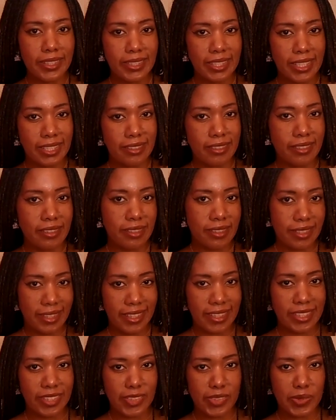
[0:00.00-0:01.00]
dear
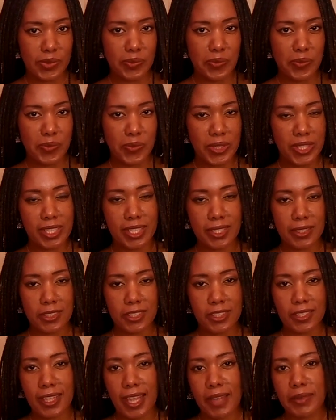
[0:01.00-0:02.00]
sinceres,
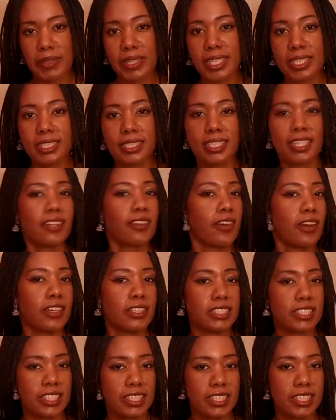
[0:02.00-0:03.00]
so today we continue
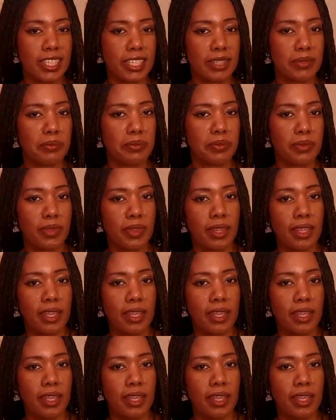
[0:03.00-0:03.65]
our journey